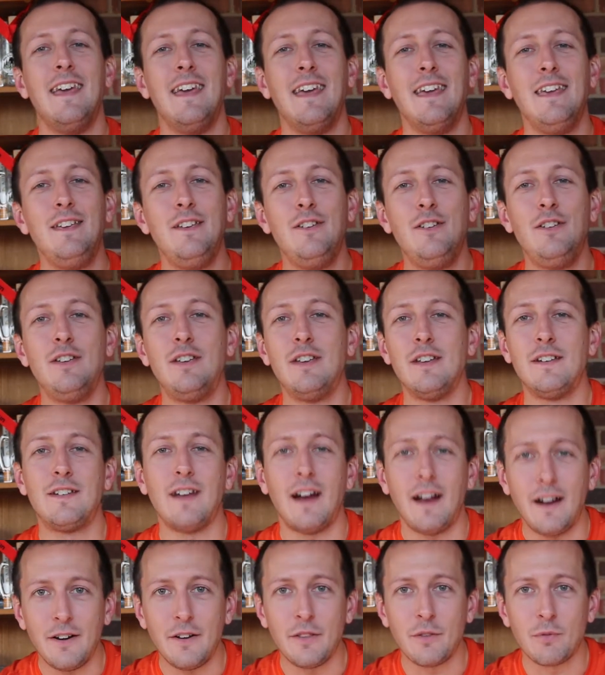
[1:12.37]
You can get
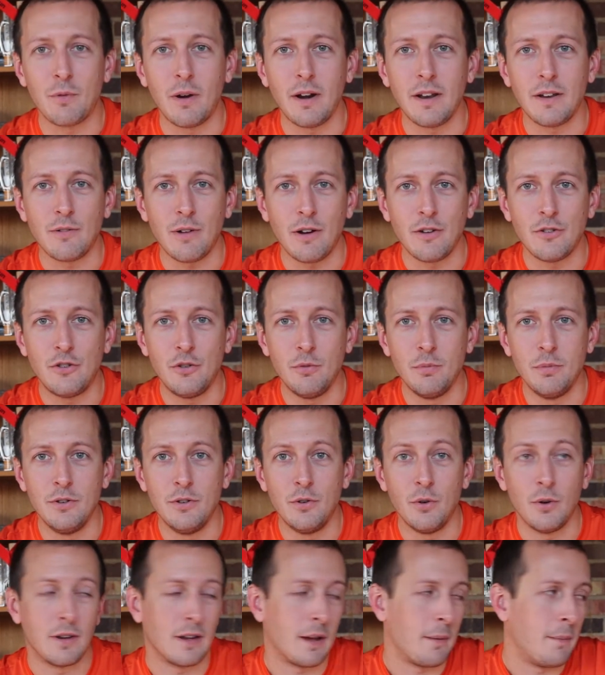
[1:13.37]
tired of the running routes you've been
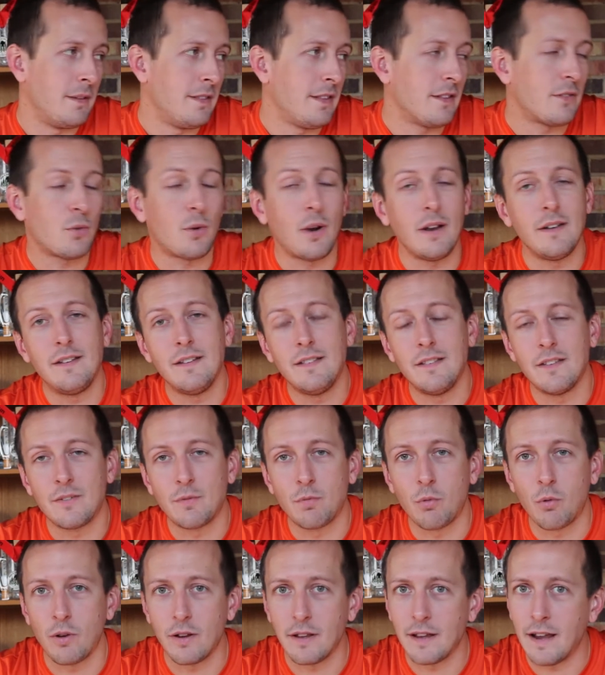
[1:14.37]
doing. I mean, that's what I did this
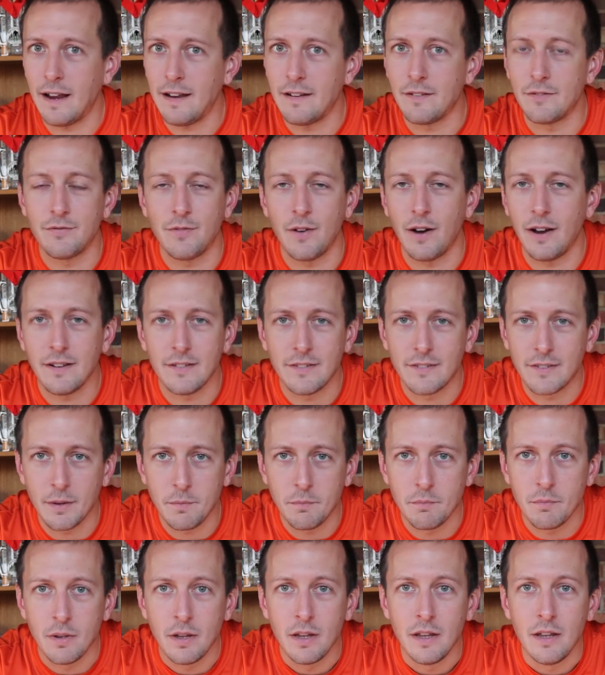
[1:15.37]
morning. I had to find
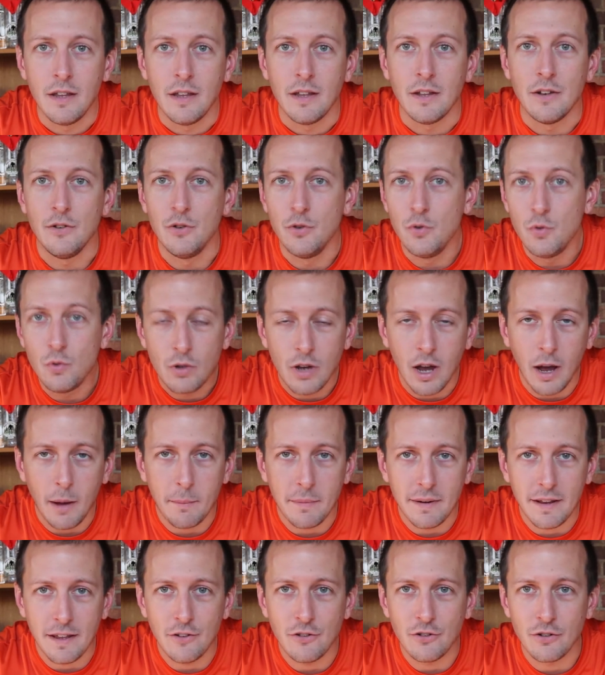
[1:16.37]
some new
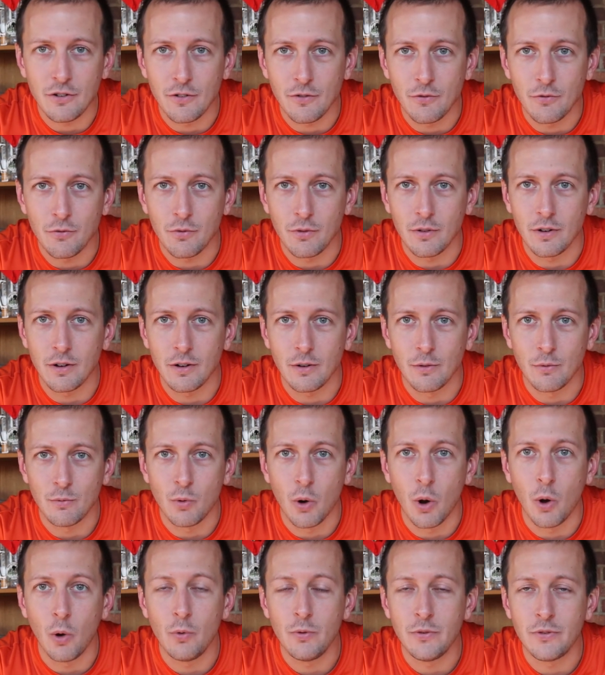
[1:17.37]
combination of
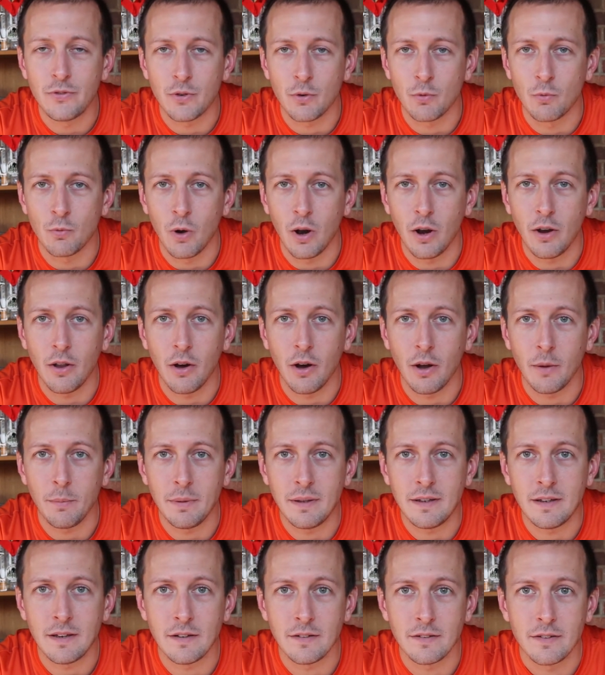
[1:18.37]
roads to run on
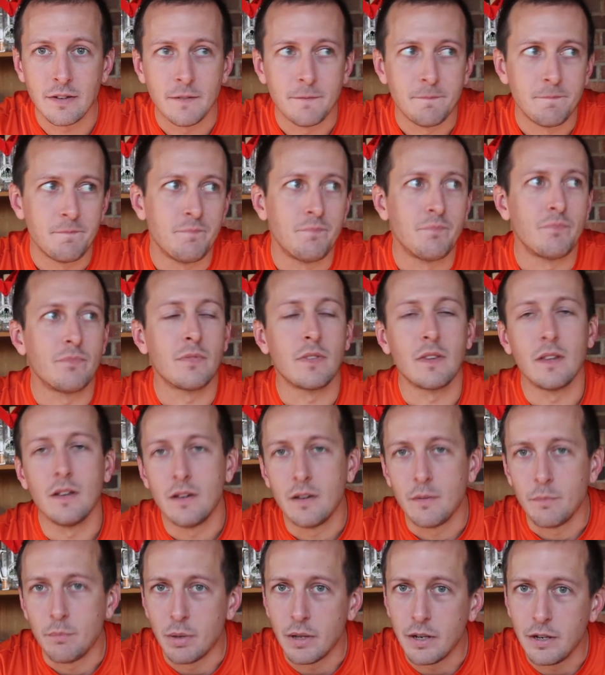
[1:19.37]
because
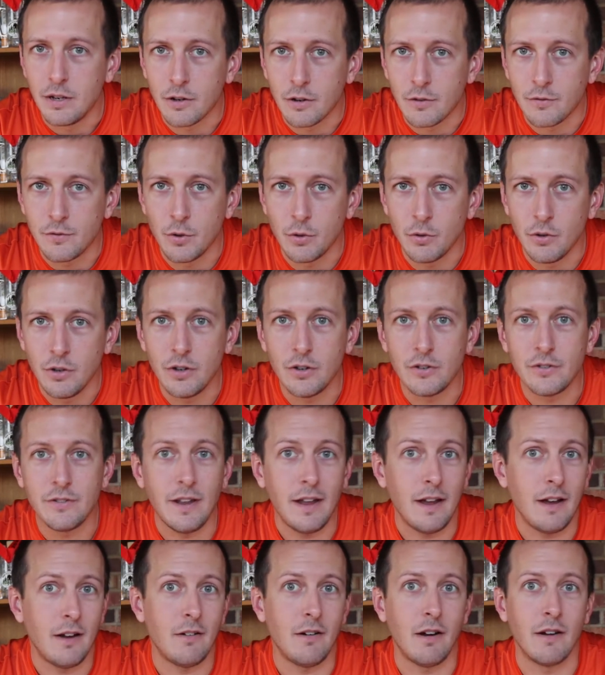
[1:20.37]
I've been here a few years
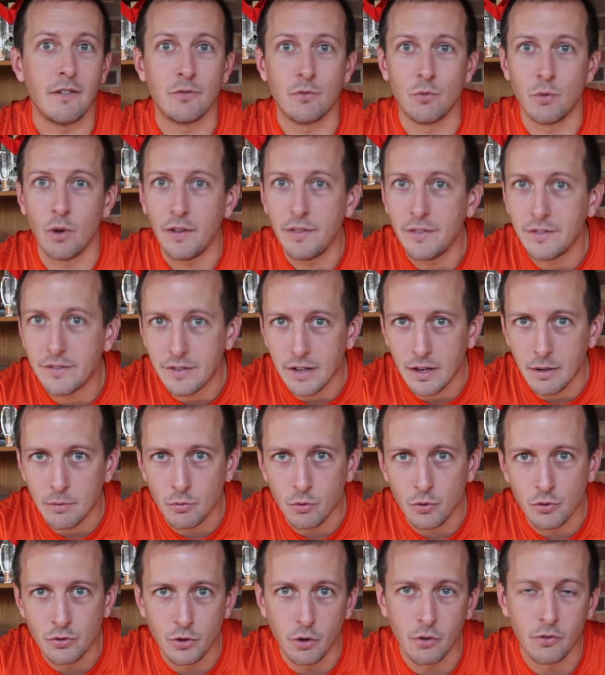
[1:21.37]
now. I've run the same
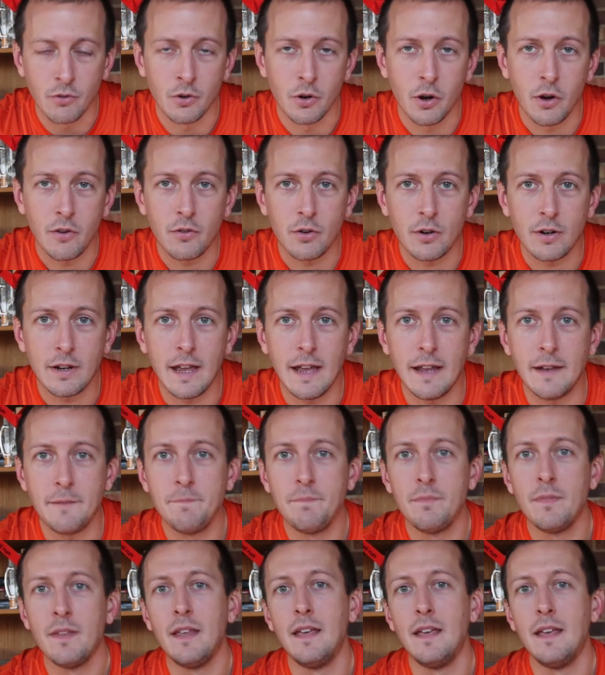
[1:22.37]
routes over and over again,